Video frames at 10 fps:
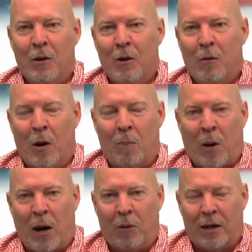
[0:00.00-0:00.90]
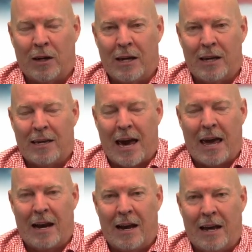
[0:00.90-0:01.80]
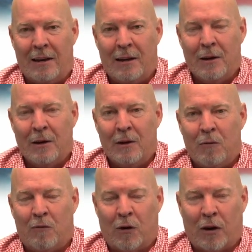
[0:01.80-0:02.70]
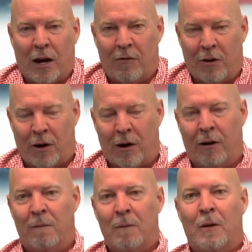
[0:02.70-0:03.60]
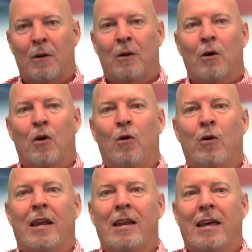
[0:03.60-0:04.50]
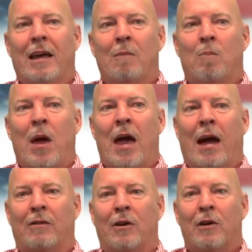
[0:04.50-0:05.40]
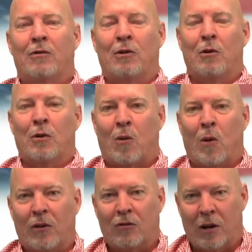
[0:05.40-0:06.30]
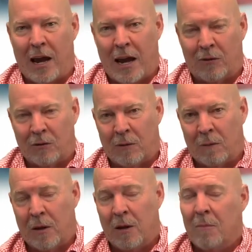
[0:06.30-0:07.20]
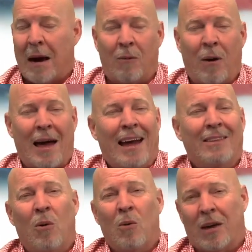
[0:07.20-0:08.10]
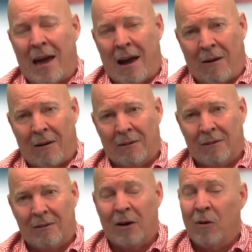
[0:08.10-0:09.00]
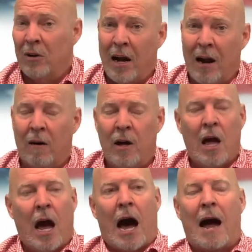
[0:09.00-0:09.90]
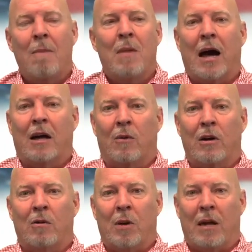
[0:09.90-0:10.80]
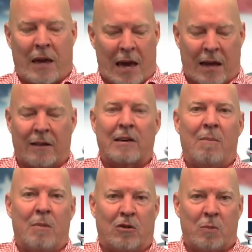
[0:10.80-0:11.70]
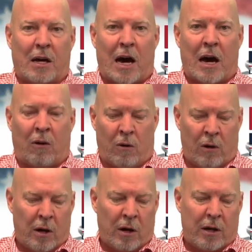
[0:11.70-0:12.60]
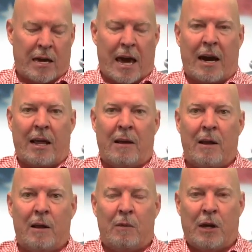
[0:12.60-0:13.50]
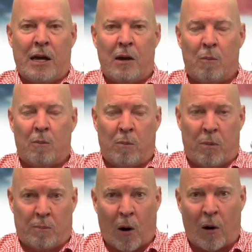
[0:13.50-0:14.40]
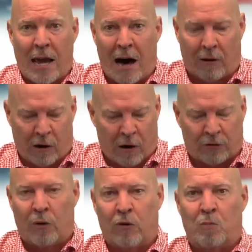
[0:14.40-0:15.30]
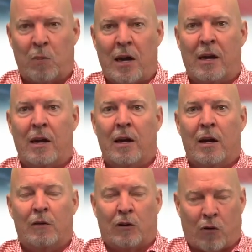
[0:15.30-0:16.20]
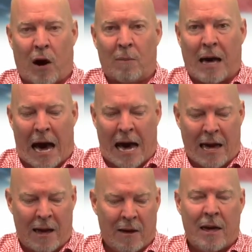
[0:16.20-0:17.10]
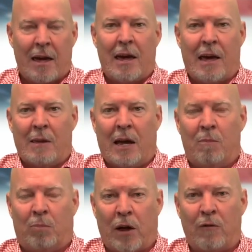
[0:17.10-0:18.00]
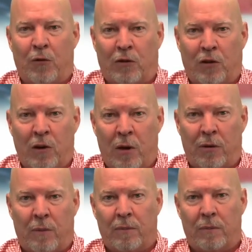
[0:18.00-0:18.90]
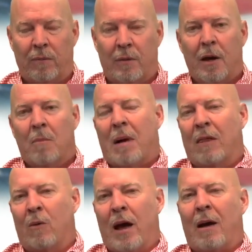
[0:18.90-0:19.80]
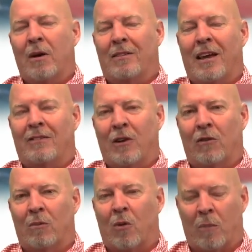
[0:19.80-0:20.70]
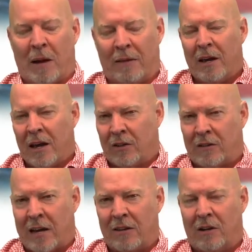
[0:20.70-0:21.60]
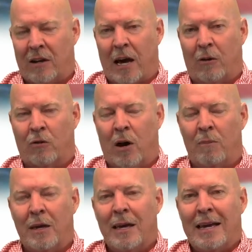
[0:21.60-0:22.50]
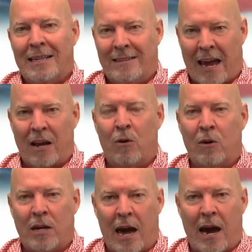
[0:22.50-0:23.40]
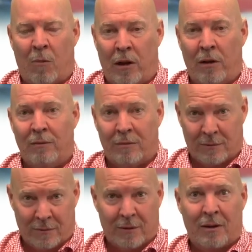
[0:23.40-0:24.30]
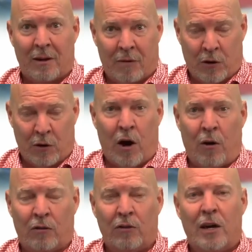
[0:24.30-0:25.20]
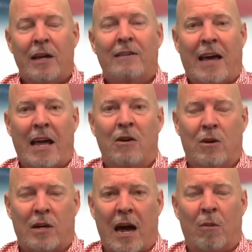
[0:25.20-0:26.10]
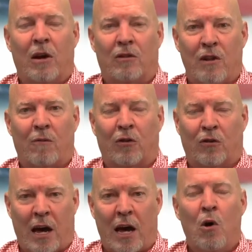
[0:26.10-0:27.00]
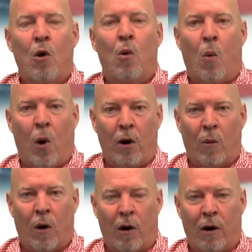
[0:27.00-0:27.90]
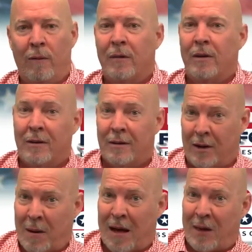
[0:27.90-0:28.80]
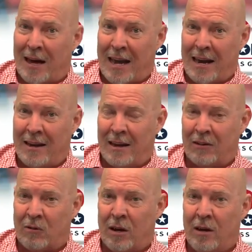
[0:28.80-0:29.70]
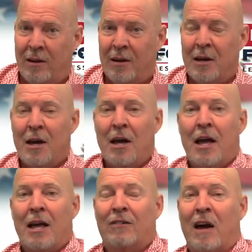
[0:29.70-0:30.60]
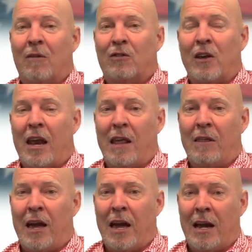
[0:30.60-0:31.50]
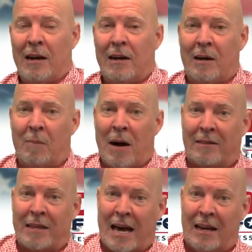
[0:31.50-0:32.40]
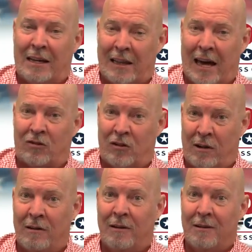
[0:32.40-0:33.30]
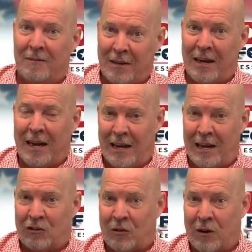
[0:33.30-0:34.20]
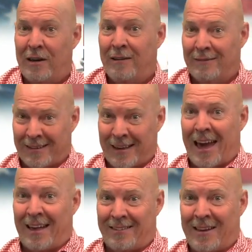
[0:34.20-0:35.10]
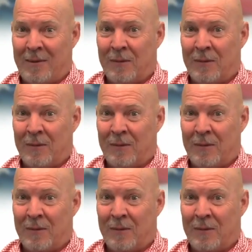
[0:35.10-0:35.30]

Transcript: Republican candidate for governor who didn't get picked to do the question and answer? By the way, I don't care. I'm not going to be the anti-Mitch McConnell candidate, the party outlaw, so to speak, the Trump guy, and then play footsie with him. By the way, I want to share some more about as it ties in Donald Trump. Daniel Cameron, if you notice, Daniel Cameron has never said one word about that date in history, has never said anything about that election in history, has he?